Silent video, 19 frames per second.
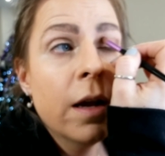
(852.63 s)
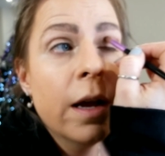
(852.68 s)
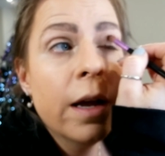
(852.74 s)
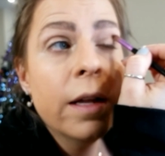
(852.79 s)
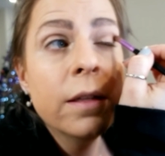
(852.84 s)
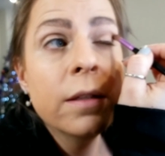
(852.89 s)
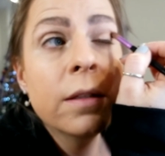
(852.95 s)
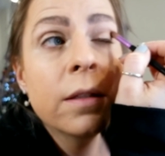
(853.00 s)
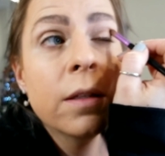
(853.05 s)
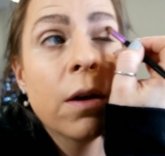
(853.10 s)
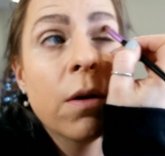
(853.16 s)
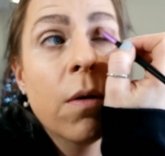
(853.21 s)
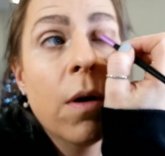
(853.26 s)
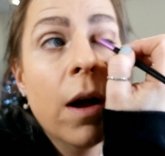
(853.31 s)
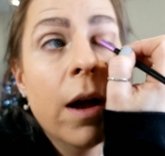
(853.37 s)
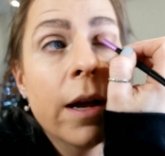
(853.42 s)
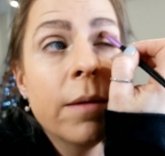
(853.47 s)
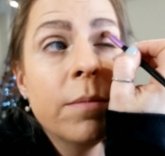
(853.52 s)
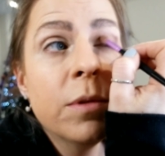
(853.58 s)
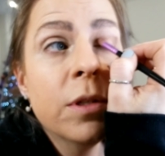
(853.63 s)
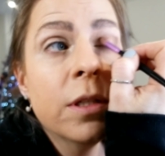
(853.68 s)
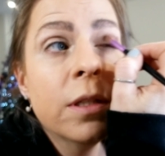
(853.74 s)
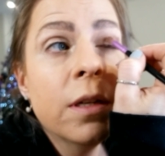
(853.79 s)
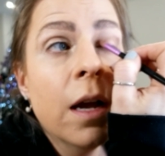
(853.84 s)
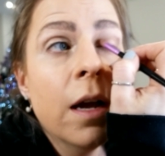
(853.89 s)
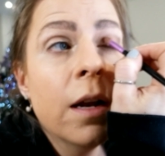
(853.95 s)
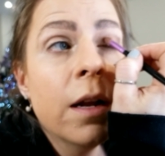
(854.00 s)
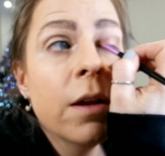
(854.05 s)
and so I'm
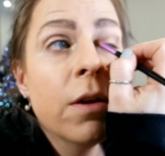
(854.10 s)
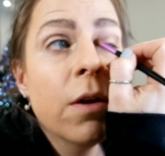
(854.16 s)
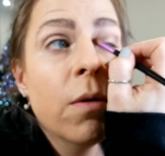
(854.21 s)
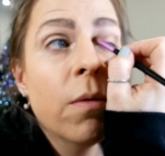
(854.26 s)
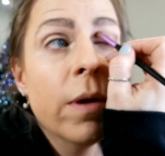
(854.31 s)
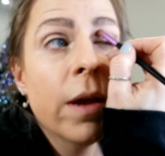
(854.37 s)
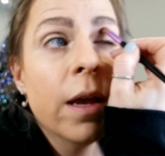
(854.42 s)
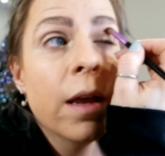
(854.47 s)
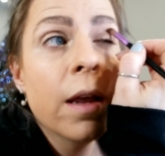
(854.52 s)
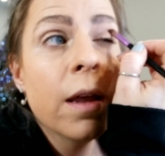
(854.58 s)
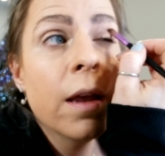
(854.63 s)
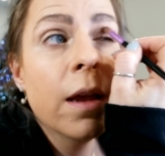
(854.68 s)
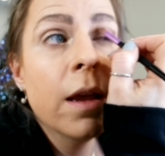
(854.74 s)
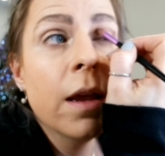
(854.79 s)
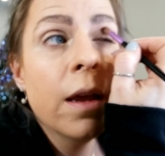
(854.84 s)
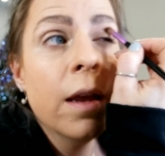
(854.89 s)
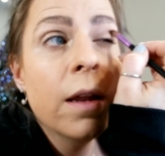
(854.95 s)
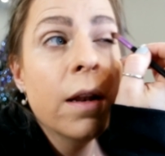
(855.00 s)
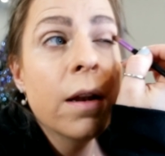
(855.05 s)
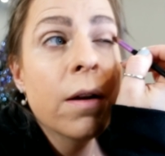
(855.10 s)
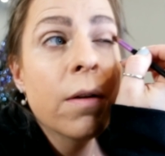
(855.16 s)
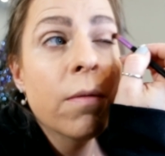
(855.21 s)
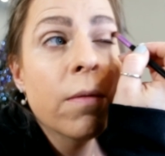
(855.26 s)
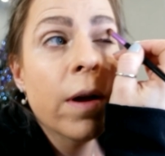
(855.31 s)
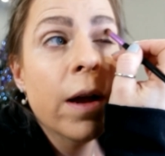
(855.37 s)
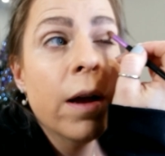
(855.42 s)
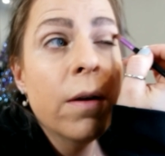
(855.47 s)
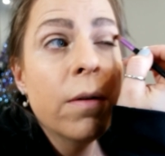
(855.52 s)
just kind of going in and
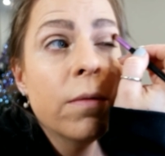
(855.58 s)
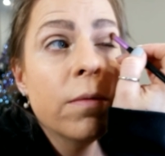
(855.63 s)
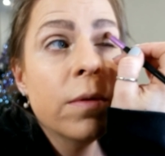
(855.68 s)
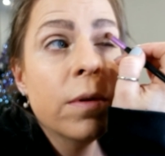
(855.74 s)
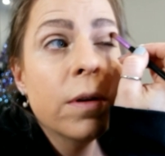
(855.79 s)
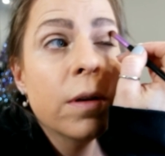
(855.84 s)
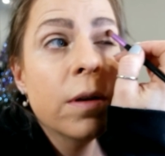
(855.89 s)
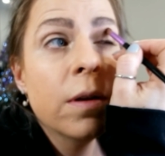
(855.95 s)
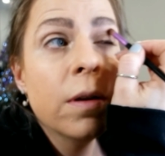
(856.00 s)
around